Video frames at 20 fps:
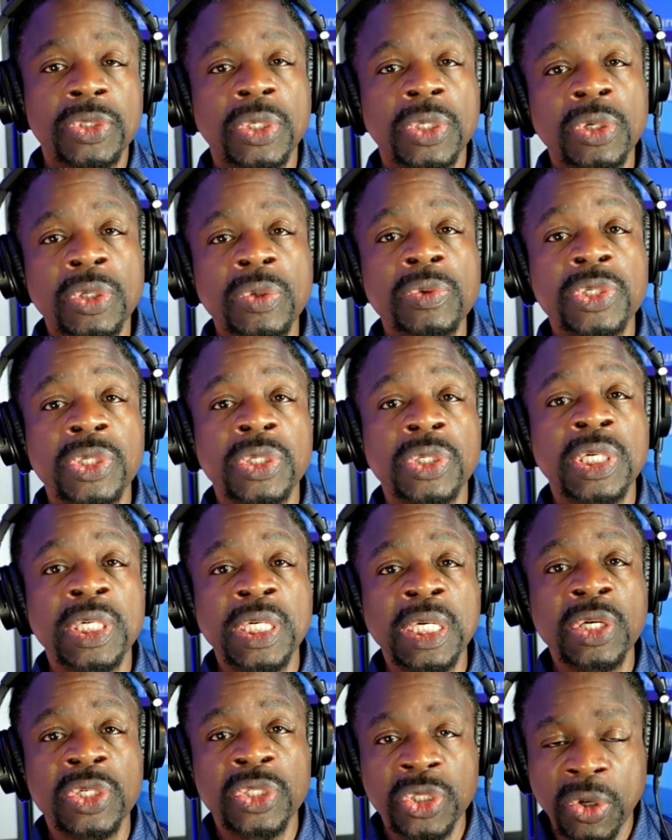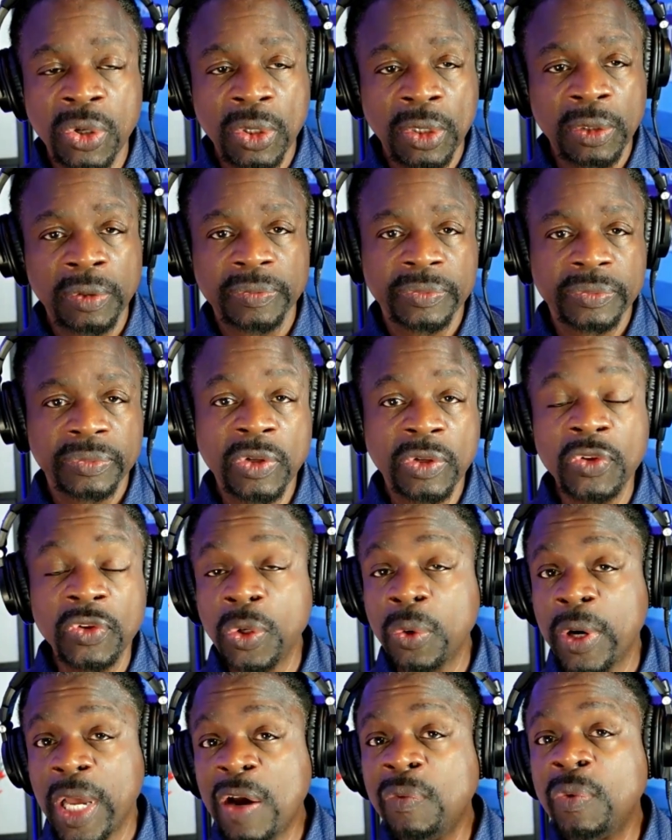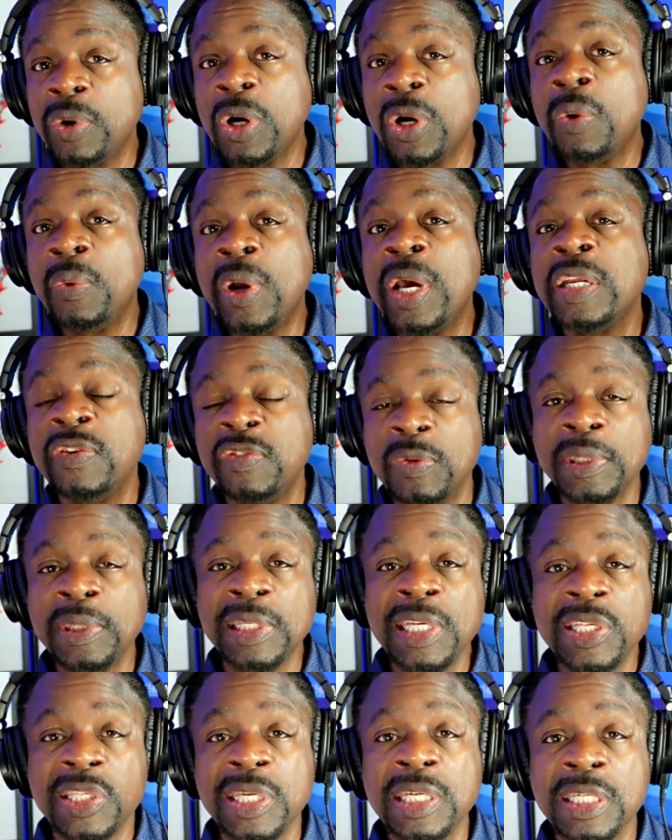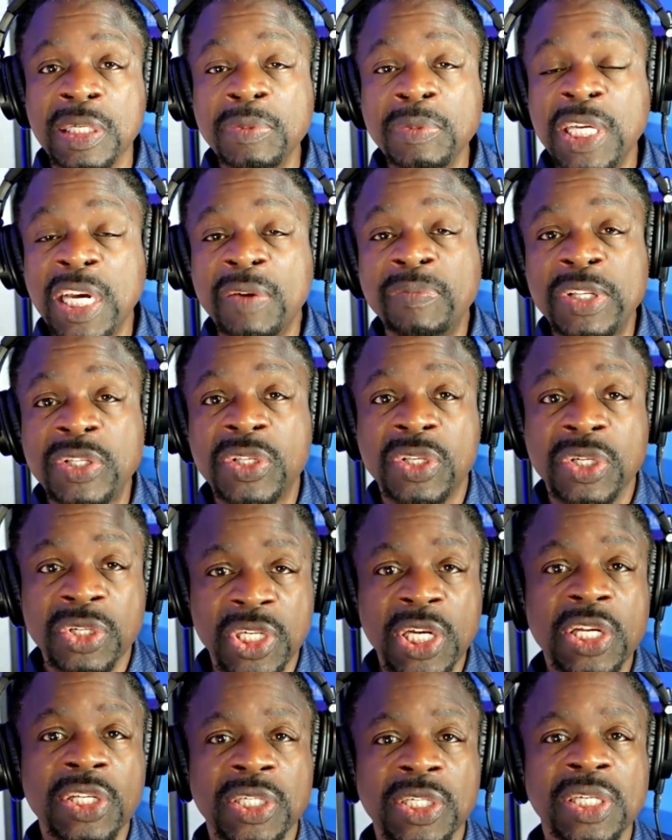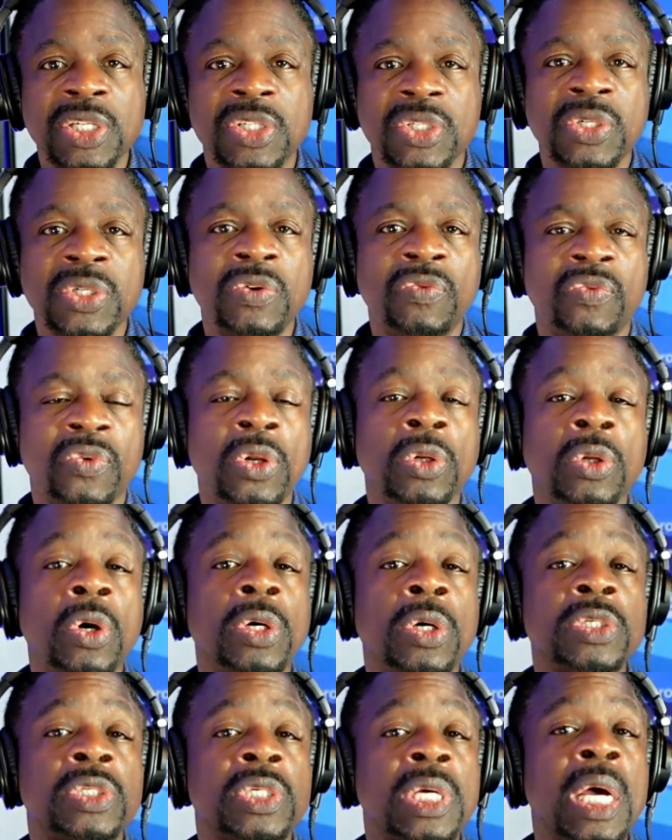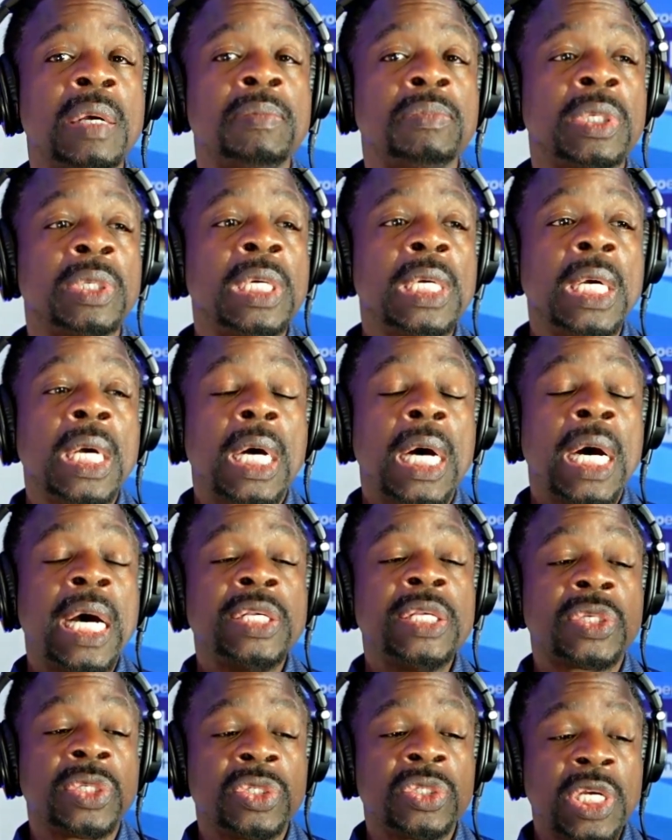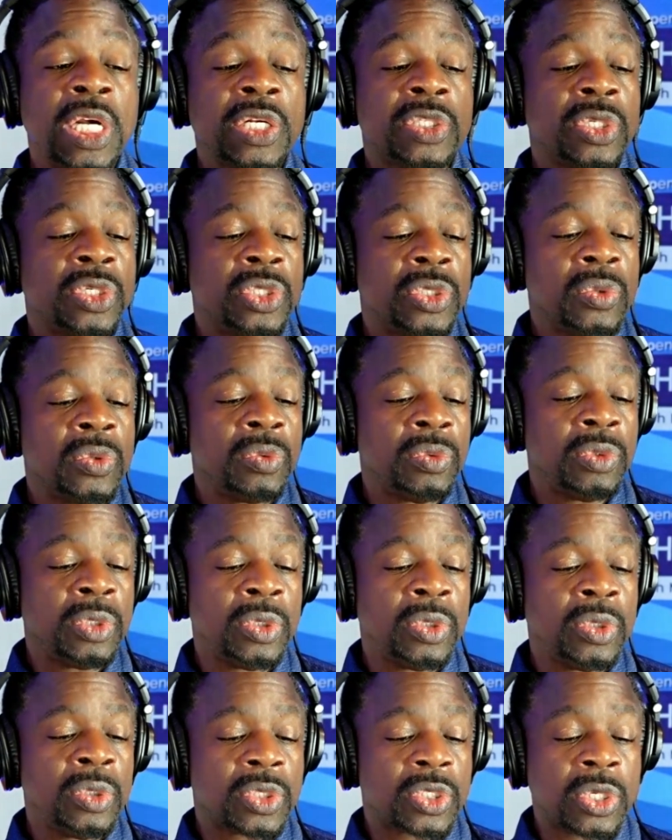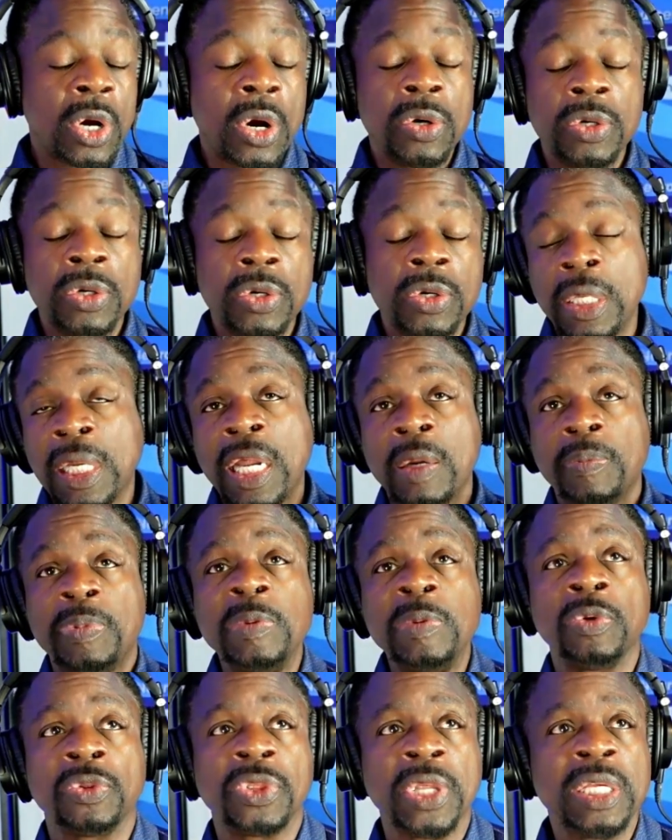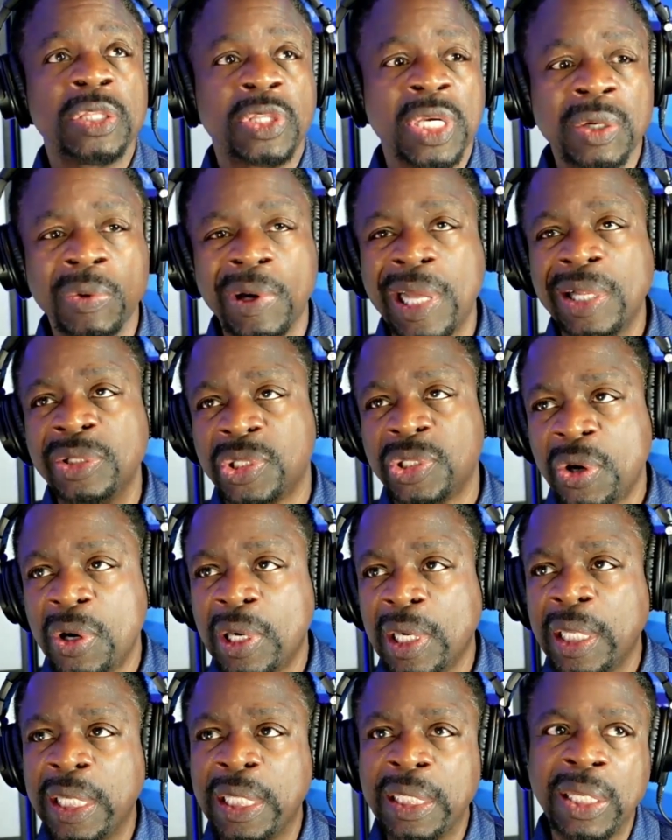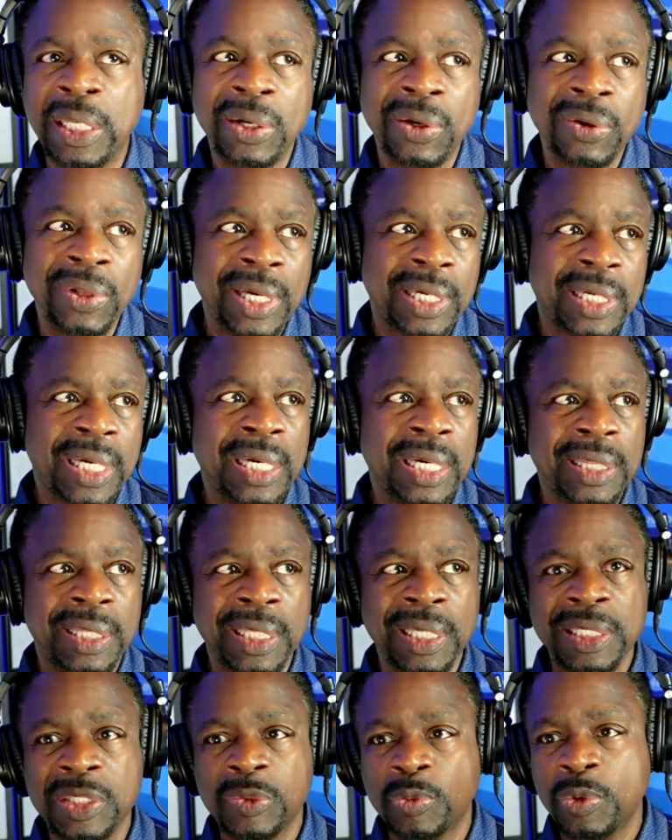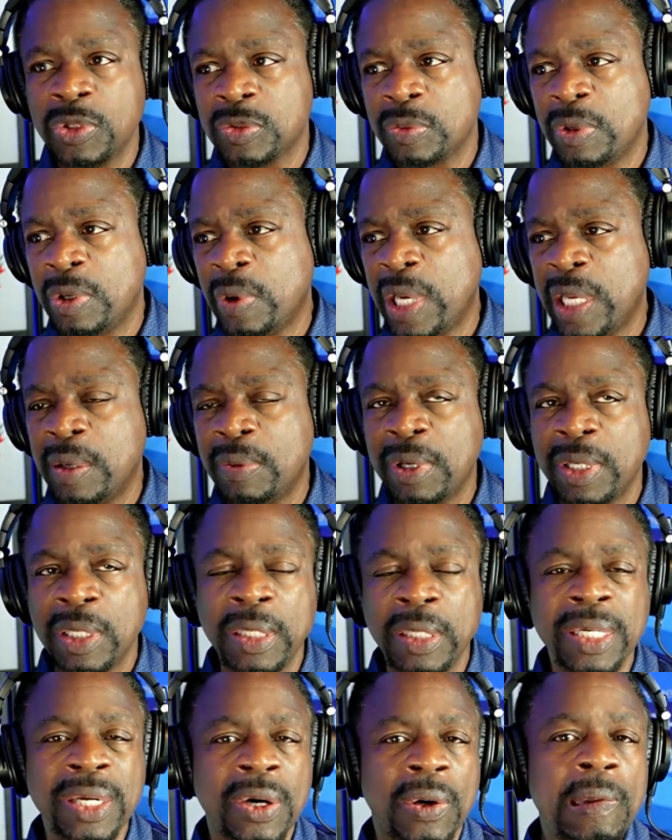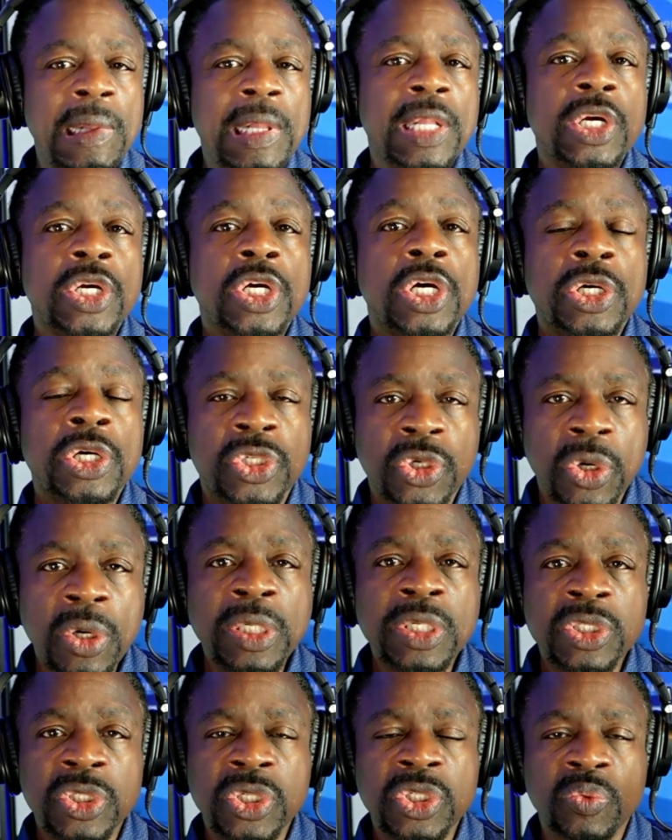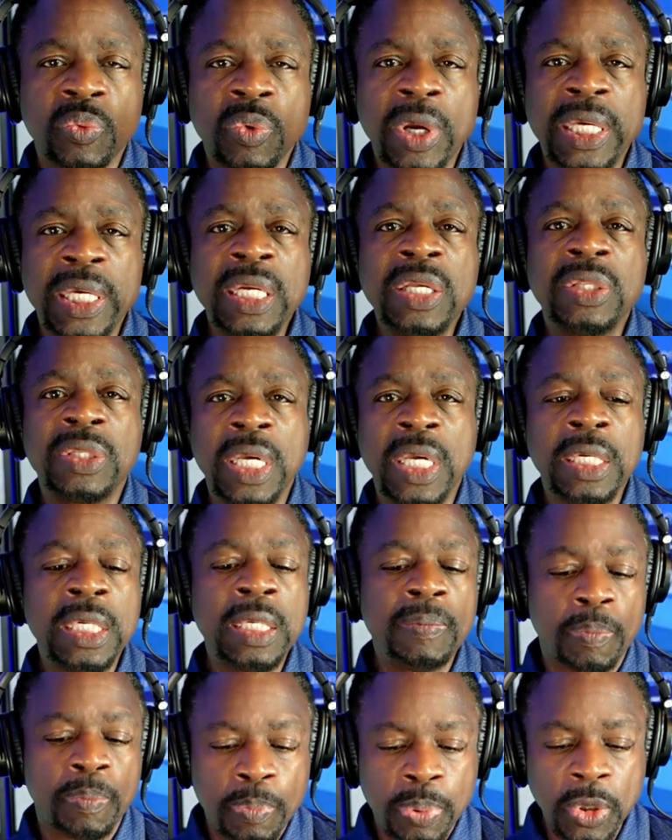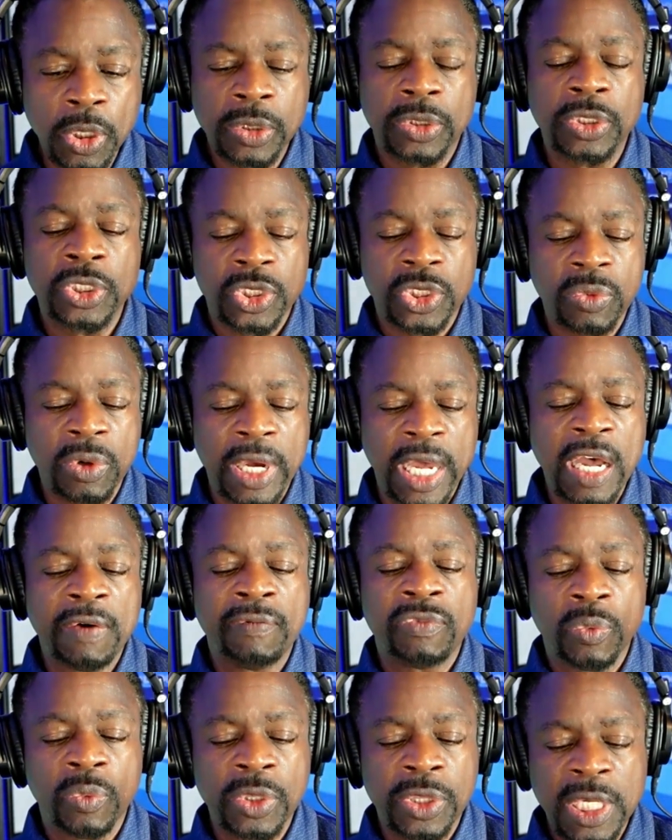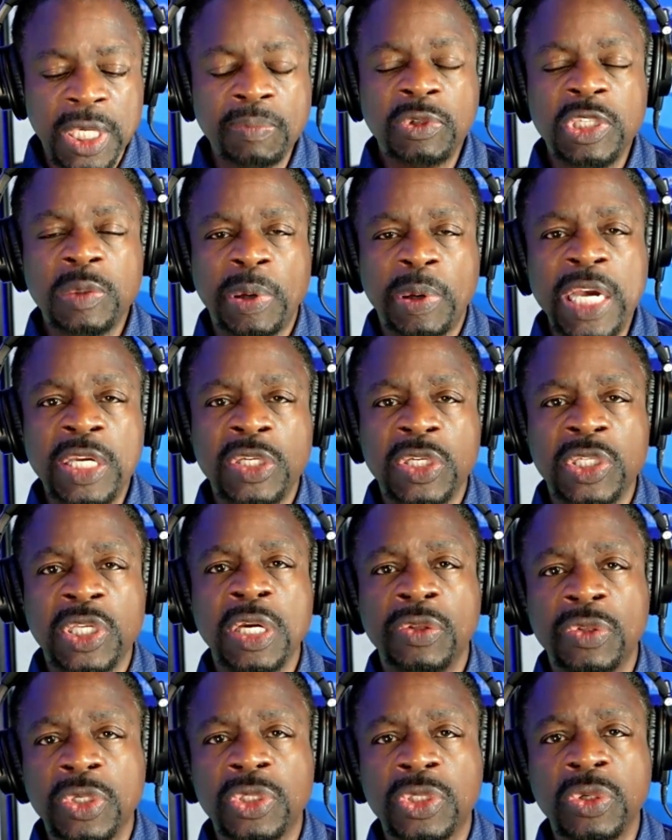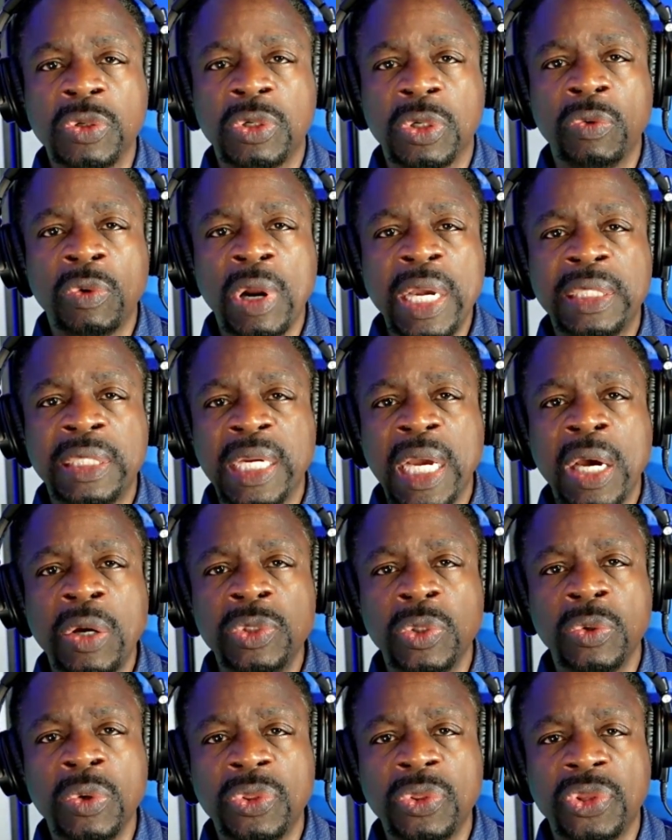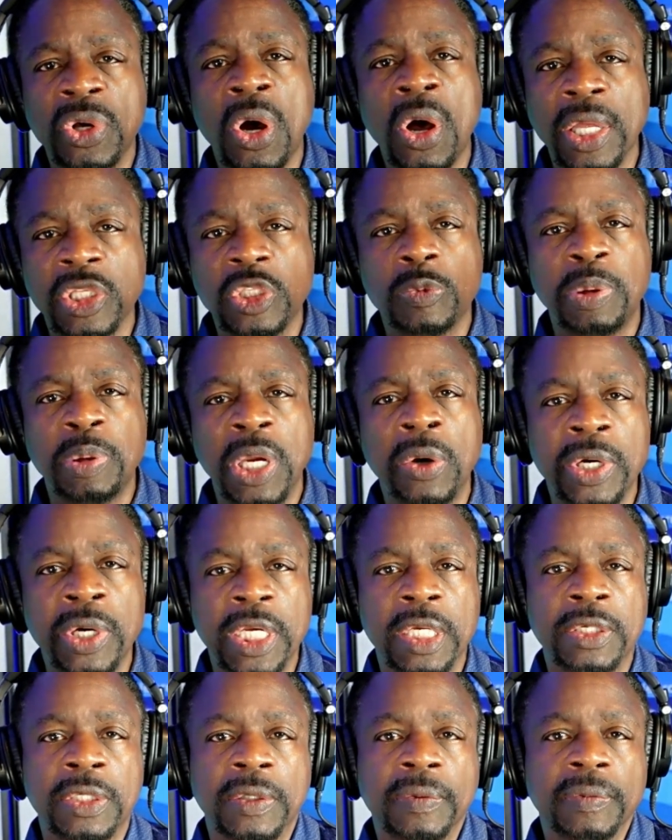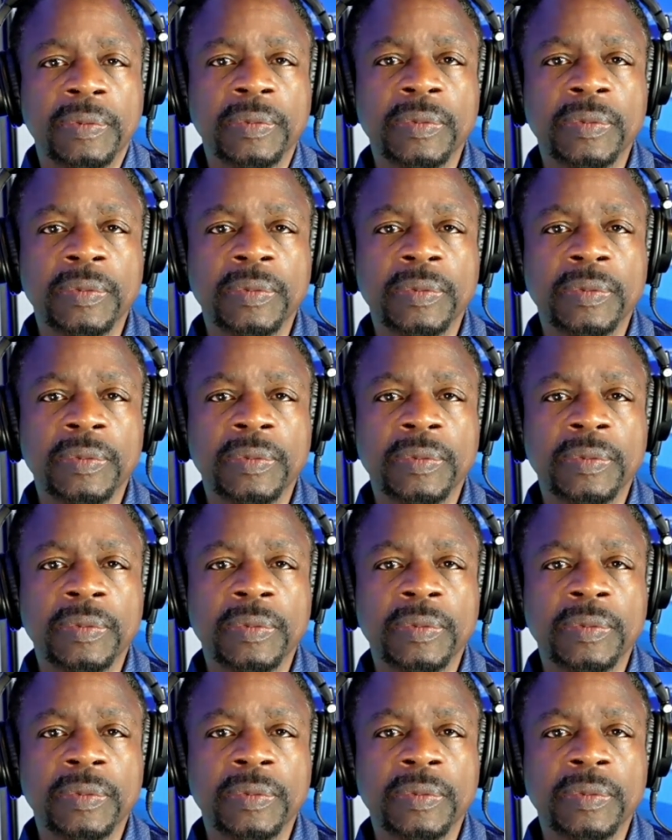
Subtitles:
What you're going to do is you're going to get a journal. If you don't have one already, if you've been listening to me, I've been suggesting it to you for a long time, but I suggest that you start. Now, a lot of people, they think, well, journaling, that kind of thing is supposed to be right about now. No, a journal is just any book that you have with empty pages in it that you can write down your thoughts, period.